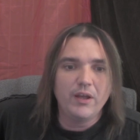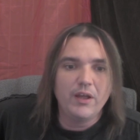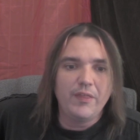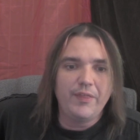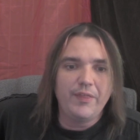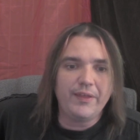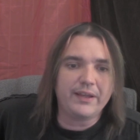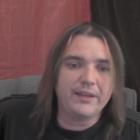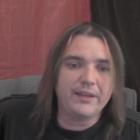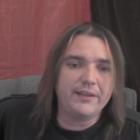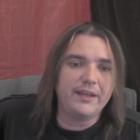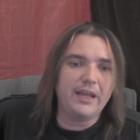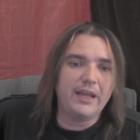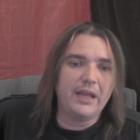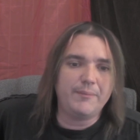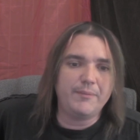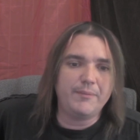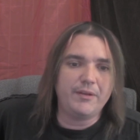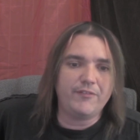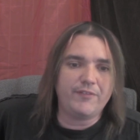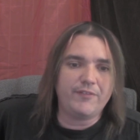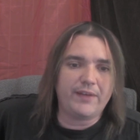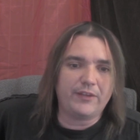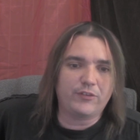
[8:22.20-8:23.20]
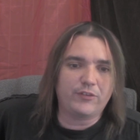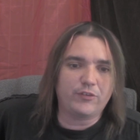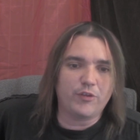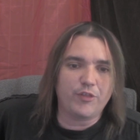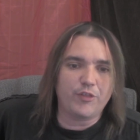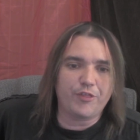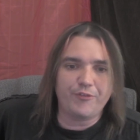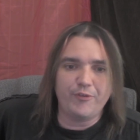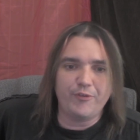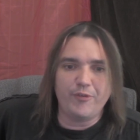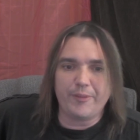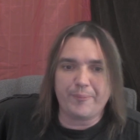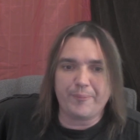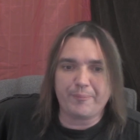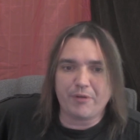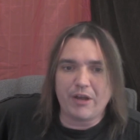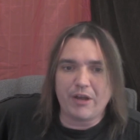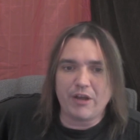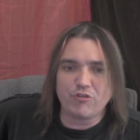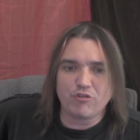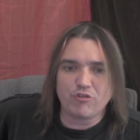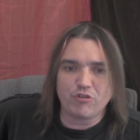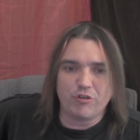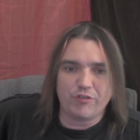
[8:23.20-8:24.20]
the
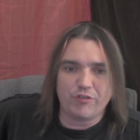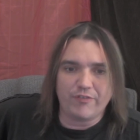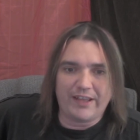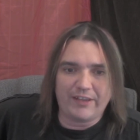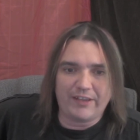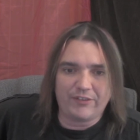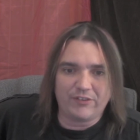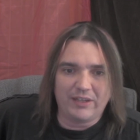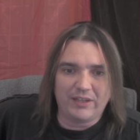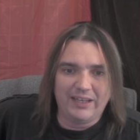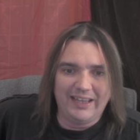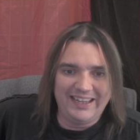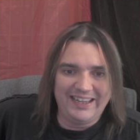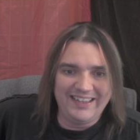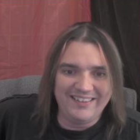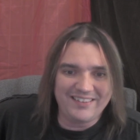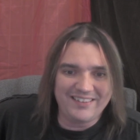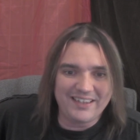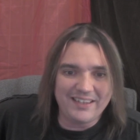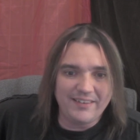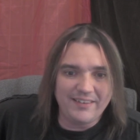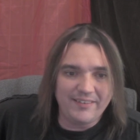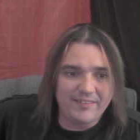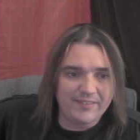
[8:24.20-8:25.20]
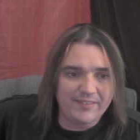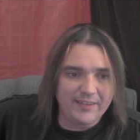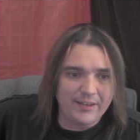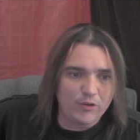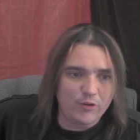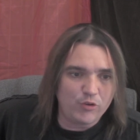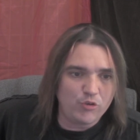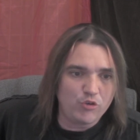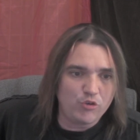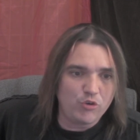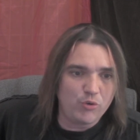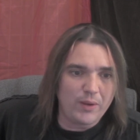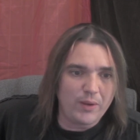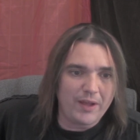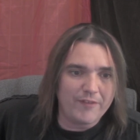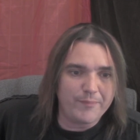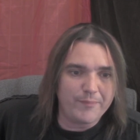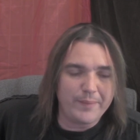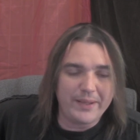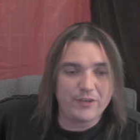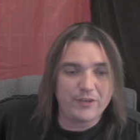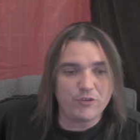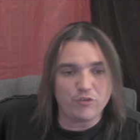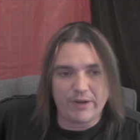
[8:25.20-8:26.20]
pressure vessel is considered to have
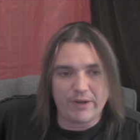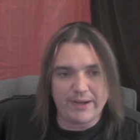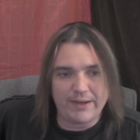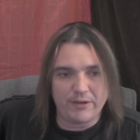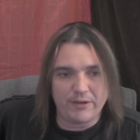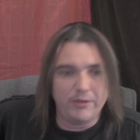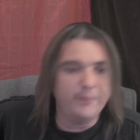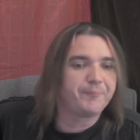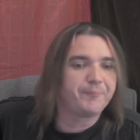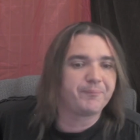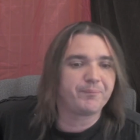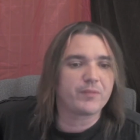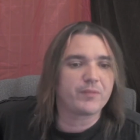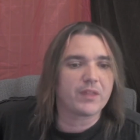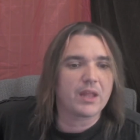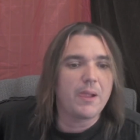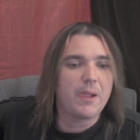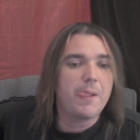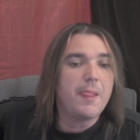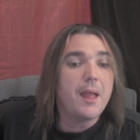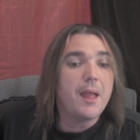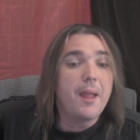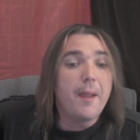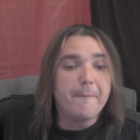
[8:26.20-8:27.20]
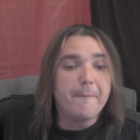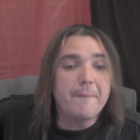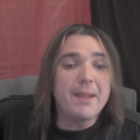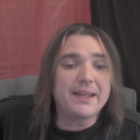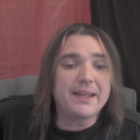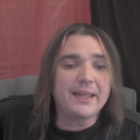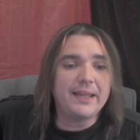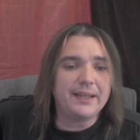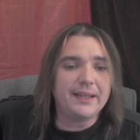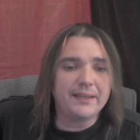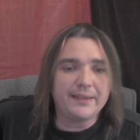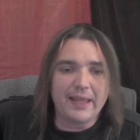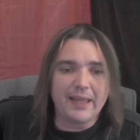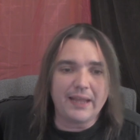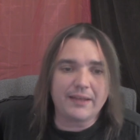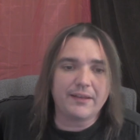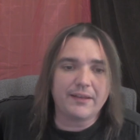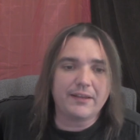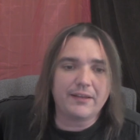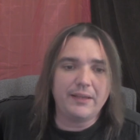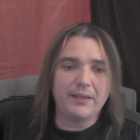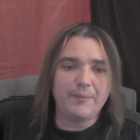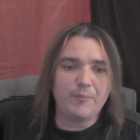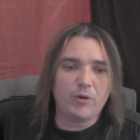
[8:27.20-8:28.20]
been greater, making it
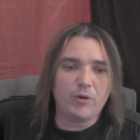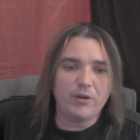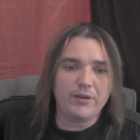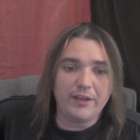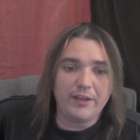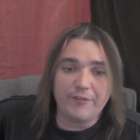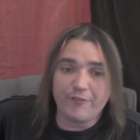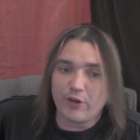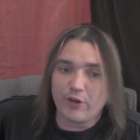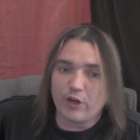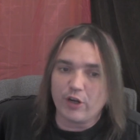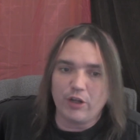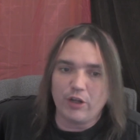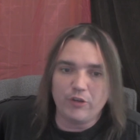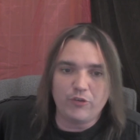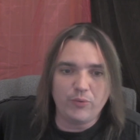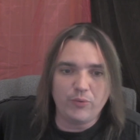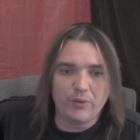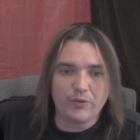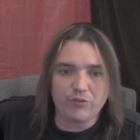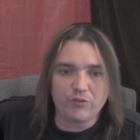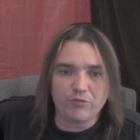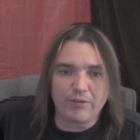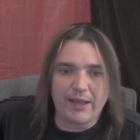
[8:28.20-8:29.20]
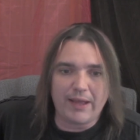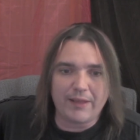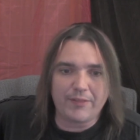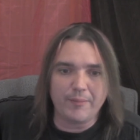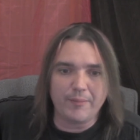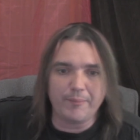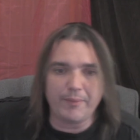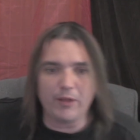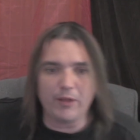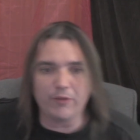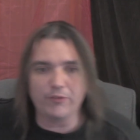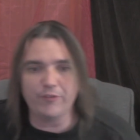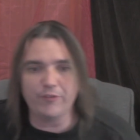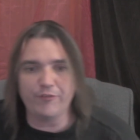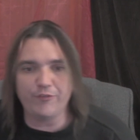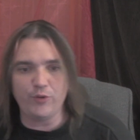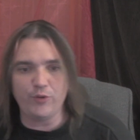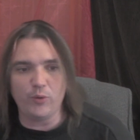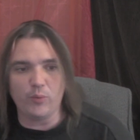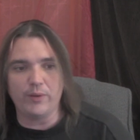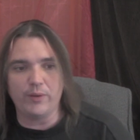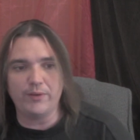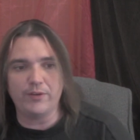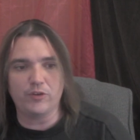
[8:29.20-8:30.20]
technically more difficult to extract the melted
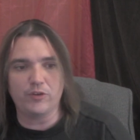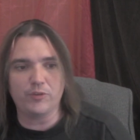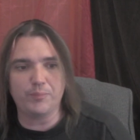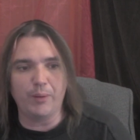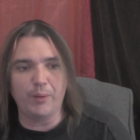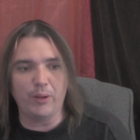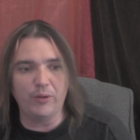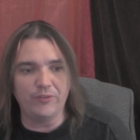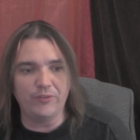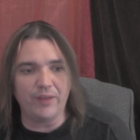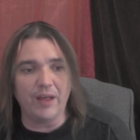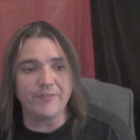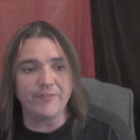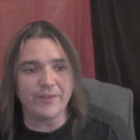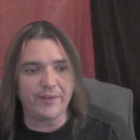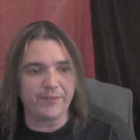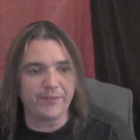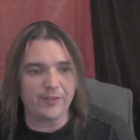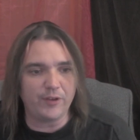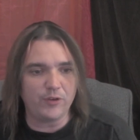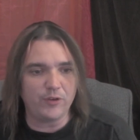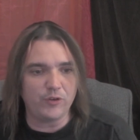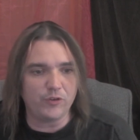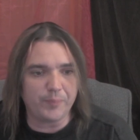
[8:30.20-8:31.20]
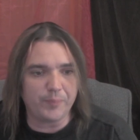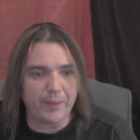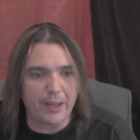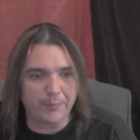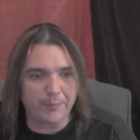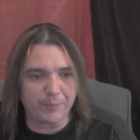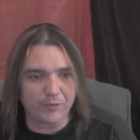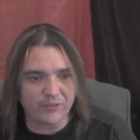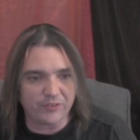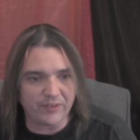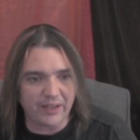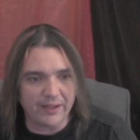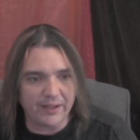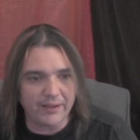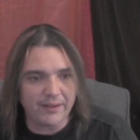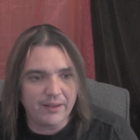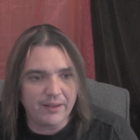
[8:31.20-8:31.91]
fuel and dispose of it, the newspaper said.